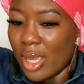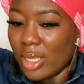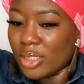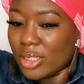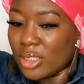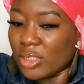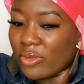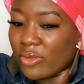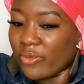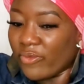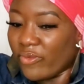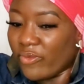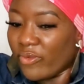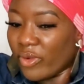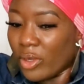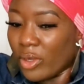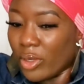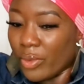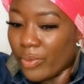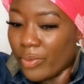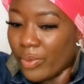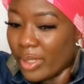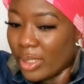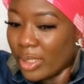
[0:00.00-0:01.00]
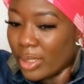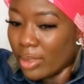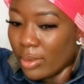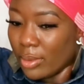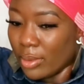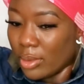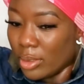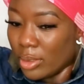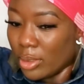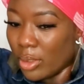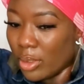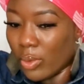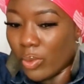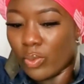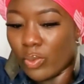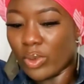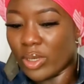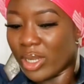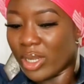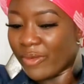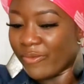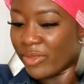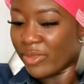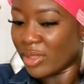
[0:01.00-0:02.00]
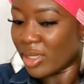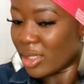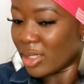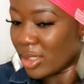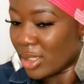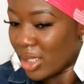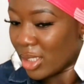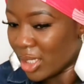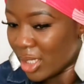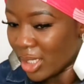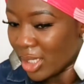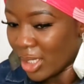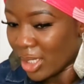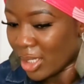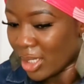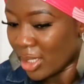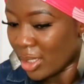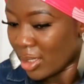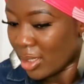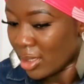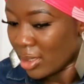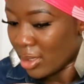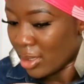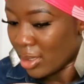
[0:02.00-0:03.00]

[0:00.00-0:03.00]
just following, you know, what I've done here.